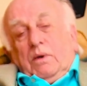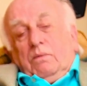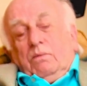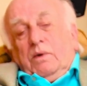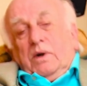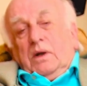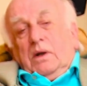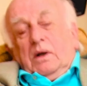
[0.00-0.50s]

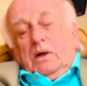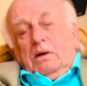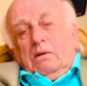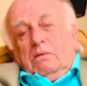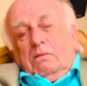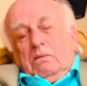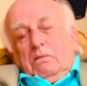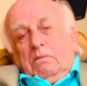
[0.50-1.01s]
we need
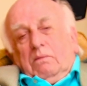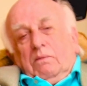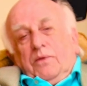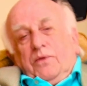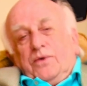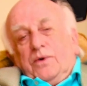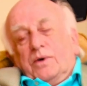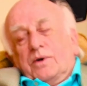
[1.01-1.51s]

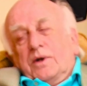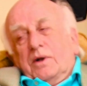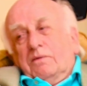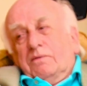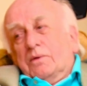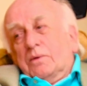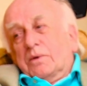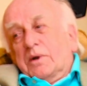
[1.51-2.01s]

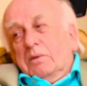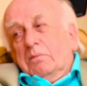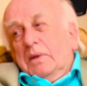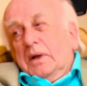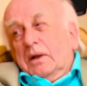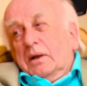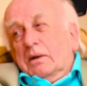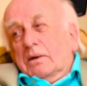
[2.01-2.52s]
$30 or $40
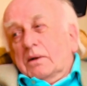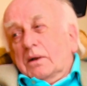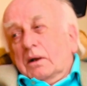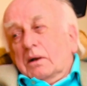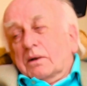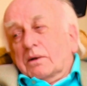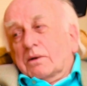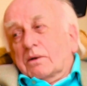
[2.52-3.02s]
million
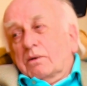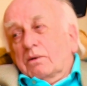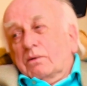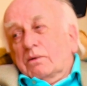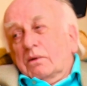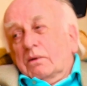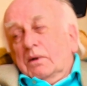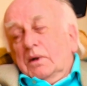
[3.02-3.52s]
to
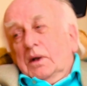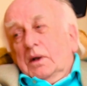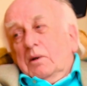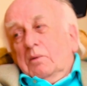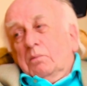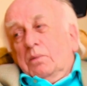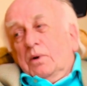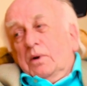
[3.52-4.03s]

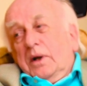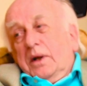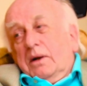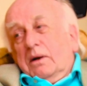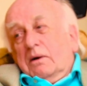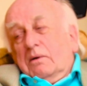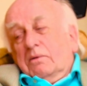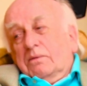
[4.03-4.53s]
pull it
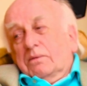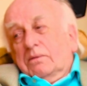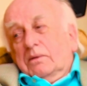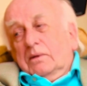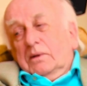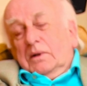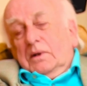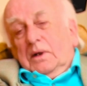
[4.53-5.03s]
off,
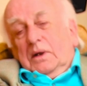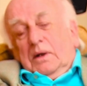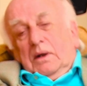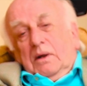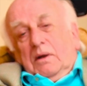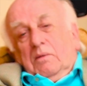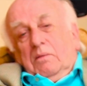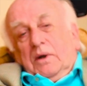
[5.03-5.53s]

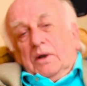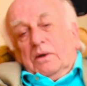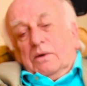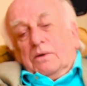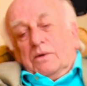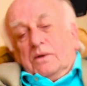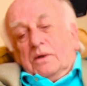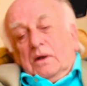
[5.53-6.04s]

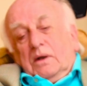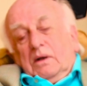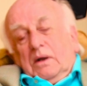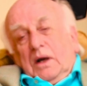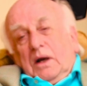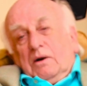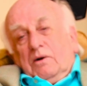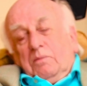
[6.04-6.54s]
because
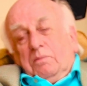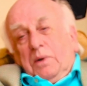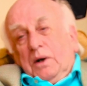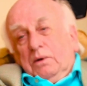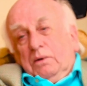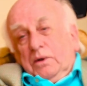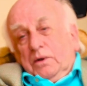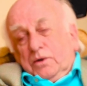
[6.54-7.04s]
our
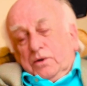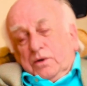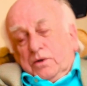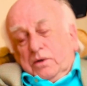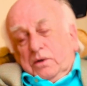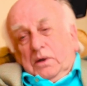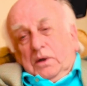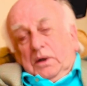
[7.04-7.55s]

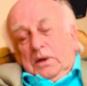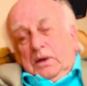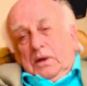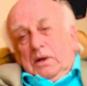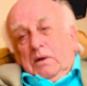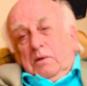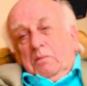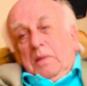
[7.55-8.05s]
opponents,
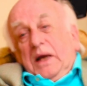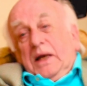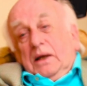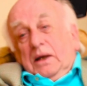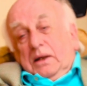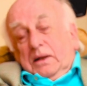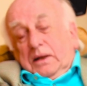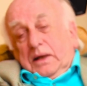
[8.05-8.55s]

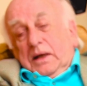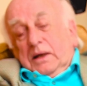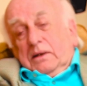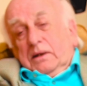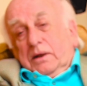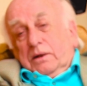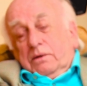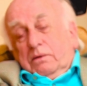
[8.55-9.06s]
mainly the
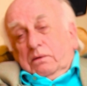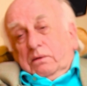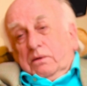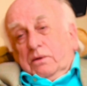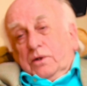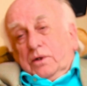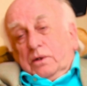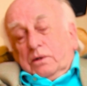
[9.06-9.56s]
Catholic
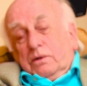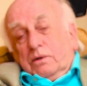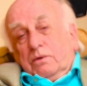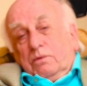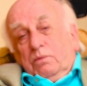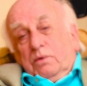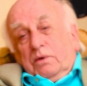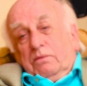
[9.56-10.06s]
Church,
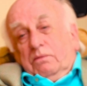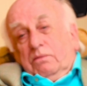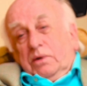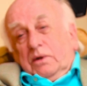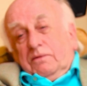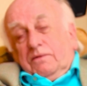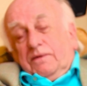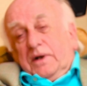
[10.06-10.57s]
would
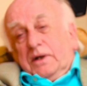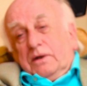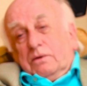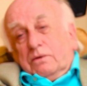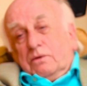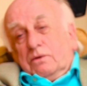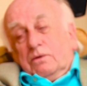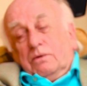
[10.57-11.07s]
fight
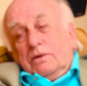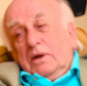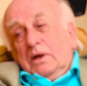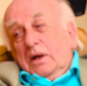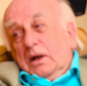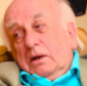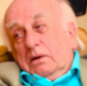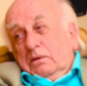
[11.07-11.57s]
us tooth and
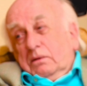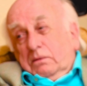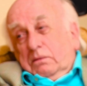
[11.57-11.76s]
nail.